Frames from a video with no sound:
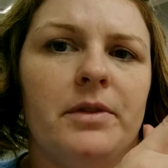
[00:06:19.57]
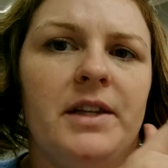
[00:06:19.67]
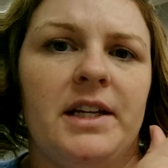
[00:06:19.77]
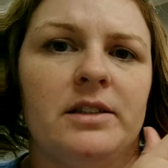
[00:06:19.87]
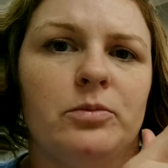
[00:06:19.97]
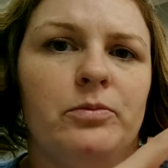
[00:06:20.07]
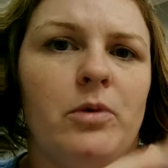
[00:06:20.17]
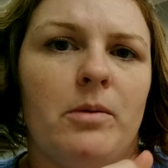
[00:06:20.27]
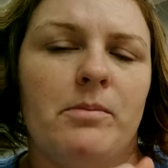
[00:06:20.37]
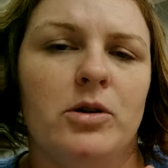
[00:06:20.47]
These,
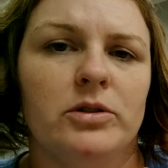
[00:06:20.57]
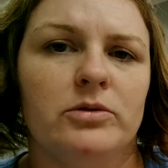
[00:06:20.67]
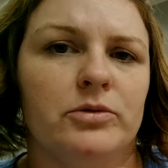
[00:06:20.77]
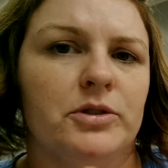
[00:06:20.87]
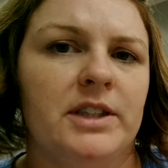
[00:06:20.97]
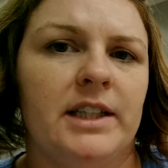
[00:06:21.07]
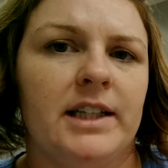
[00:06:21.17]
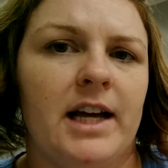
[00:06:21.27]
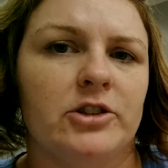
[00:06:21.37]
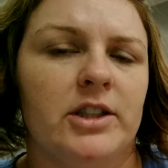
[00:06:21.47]
on most routine
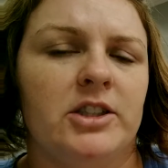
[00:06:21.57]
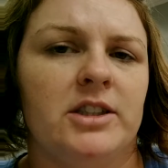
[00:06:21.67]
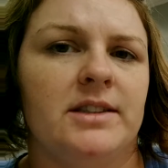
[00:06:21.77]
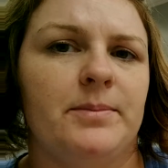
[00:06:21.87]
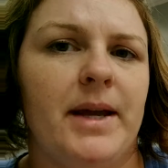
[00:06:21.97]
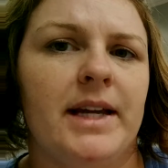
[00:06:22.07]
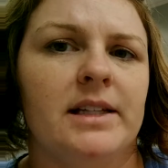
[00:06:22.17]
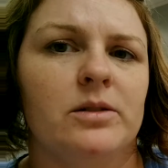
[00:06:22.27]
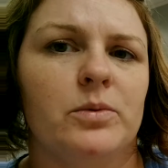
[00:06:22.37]
castration spays,